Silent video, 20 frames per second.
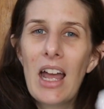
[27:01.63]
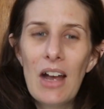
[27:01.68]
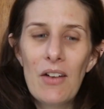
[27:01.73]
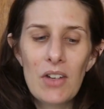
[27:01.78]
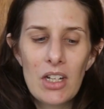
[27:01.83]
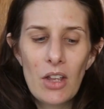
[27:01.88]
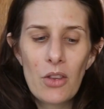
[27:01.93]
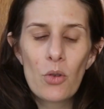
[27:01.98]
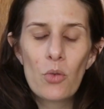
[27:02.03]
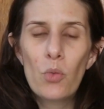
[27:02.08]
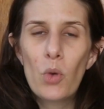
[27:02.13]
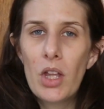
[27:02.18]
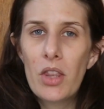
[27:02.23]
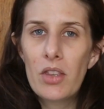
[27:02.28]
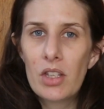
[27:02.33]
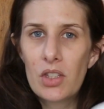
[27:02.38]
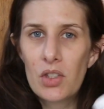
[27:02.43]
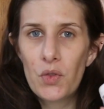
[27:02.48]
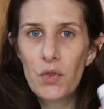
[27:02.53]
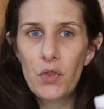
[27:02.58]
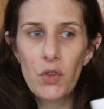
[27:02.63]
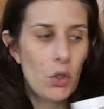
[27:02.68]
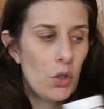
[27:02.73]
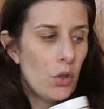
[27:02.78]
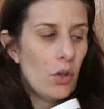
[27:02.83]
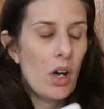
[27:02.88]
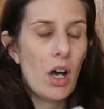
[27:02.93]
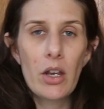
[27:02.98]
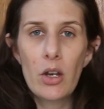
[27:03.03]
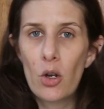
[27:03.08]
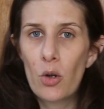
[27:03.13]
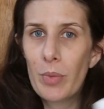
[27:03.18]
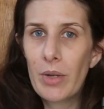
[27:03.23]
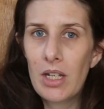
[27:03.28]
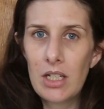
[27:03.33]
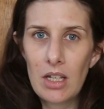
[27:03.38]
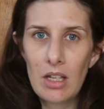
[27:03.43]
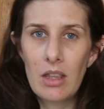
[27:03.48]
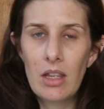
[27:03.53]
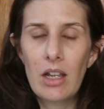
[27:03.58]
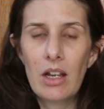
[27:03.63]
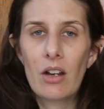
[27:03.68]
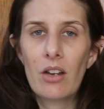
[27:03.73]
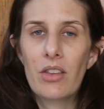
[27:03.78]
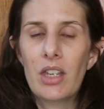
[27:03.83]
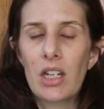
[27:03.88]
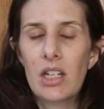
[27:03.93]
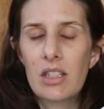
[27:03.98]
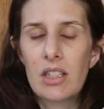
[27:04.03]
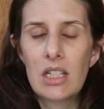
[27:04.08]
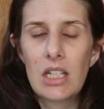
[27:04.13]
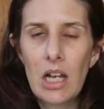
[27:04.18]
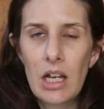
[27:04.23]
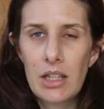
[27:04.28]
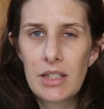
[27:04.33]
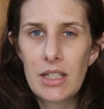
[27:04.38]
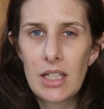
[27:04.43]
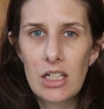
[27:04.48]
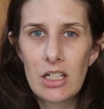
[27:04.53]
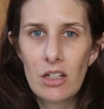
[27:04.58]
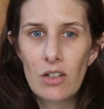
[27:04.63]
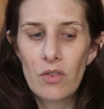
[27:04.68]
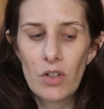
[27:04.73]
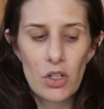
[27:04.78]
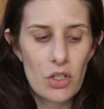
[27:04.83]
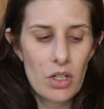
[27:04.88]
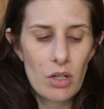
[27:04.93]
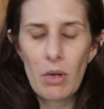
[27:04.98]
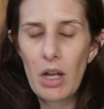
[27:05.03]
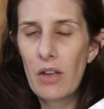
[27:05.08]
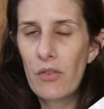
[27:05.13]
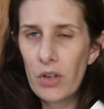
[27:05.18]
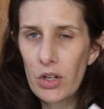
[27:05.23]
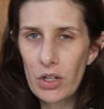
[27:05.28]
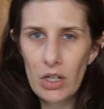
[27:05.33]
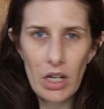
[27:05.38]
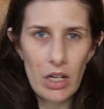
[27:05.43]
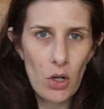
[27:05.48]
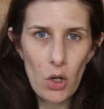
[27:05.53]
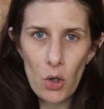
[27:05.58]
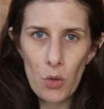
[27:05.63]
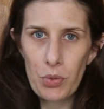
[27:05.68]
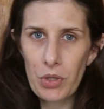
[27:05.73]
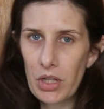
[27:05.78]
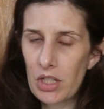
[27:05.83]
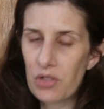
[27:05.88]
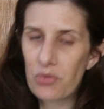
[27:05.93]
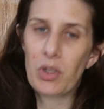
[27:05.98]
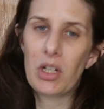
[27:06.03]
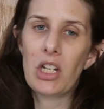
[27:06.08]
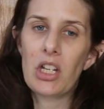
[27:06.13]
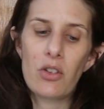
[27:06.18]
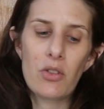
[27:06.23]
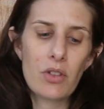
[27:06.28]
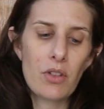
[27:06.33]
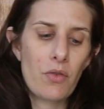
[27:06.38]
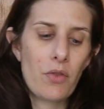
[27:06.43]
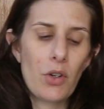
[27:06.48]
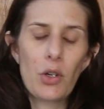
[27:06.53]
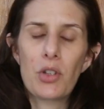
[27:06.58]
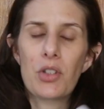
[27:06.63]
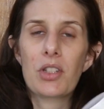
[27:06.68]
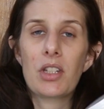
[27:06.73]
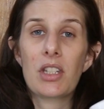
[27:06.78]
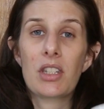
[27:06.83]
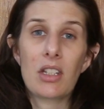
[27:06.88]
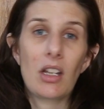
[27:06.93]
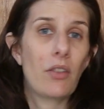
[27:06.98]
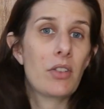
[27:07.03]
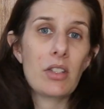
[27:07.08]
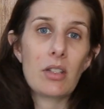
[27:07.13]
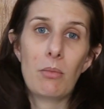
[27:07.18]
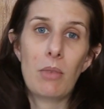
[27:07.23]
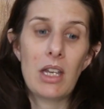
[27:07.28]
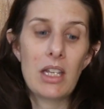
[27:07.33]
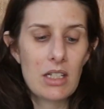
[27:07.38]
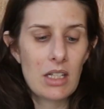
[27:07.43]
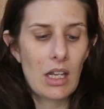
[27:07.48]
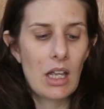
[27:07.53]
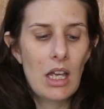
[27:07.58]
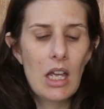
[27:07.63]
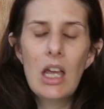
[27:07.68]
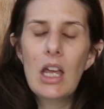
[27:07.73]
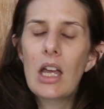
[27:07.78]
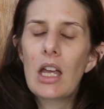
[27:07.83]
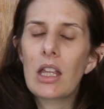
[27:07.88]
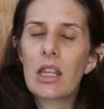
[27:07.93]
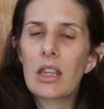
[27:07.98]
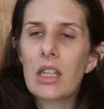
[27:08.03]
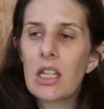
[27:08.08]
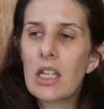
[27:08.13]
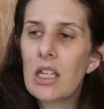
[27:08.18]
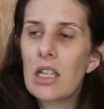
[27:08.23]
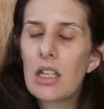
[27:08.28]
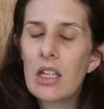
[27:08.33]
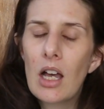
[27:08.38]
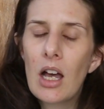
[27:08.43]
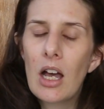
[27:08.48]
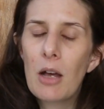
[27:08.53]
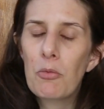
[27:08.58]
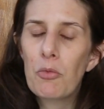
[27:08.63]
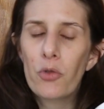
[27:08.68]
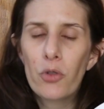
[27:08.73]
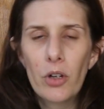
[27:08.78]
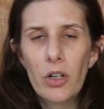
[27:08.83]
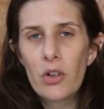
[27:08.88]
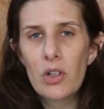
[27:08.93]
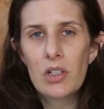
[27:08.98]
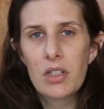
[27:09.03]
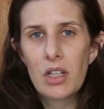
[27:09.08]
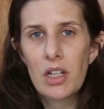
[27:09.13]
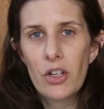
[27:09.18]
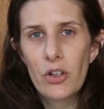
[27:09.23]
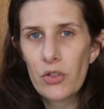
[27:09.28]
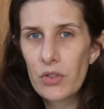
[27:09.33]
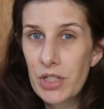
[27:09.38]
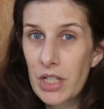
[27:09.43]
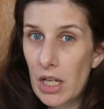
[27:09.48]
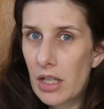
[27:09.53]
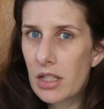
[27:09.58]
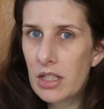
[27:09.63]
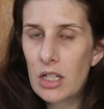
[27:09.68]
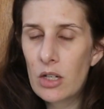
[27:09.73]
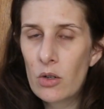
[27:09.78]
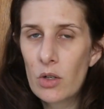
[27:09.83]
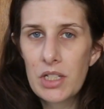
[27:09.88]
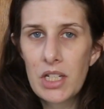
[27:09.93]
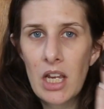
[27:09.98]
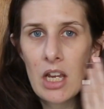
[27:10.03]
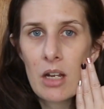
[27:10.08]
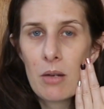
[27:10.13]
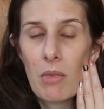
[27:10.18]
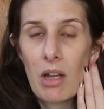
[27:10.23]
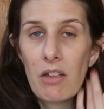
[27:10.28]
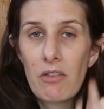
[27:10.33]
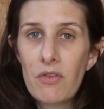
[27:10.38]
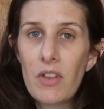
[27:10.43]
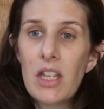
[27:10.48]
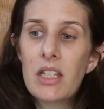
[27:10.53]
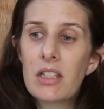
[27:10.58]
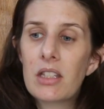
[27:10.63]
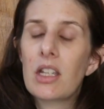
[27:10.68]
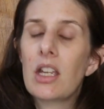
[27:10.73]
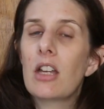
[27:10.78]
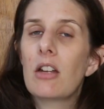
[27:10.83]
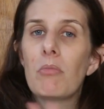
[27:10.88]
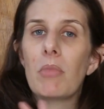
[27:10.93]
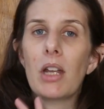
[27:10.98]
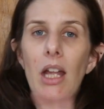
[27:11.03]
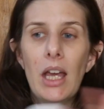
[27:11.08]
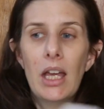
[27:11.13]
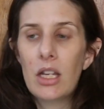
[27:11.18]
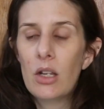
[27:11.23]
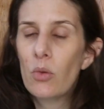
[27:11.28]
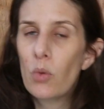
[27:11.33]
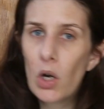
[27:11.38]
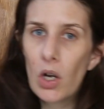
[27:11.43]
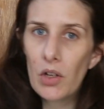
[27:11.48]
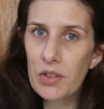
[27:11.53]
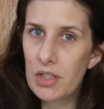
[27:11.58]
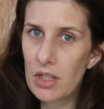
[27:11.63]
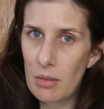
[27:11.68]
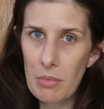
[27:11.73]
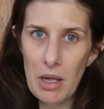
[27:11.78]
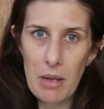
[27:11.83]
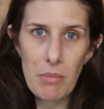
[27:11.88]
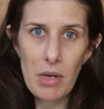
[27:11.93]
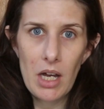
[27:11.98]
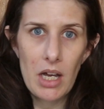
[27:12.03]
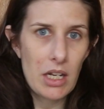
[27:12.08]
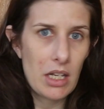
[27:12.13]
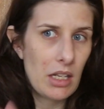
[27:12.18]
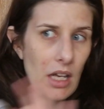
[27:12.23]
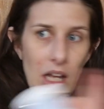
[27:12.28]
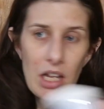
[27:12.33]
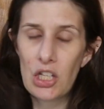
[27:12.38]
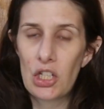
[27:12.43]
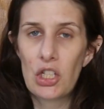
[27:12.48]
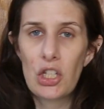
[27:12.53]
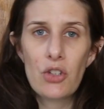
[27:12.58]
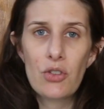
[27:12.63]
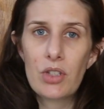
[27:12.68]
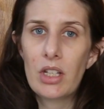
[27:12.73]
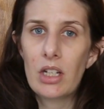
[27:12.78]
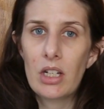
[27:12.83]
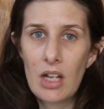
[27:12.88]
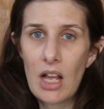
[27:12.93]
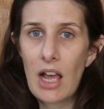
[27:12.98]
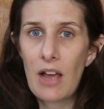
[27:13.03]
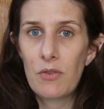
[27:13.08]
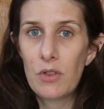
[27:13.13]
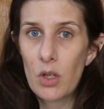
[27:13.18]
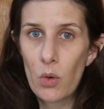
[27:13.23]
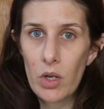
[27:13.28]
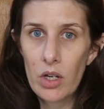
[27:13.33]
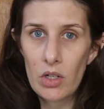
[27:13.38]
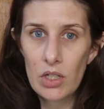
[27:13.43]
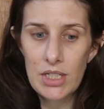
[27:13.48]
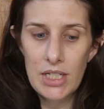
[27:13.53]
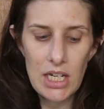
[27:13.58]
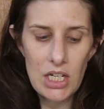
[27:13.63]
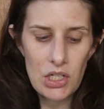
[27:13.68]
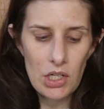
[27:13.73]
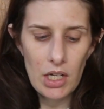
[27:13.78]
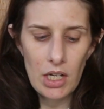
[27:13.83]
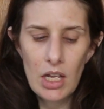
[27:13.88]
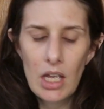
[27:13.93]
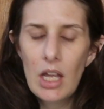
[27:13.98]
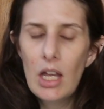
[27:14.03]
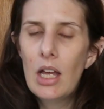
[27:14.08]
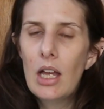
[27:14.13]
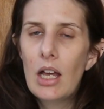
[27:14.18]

have another one that's full unopened in there that is the unscented version. I figured I'd open this one and use it first. This stuff is amazing. The fragrance in here does irritate my face skin, but anywhere else on my body I can use it and have no irritation.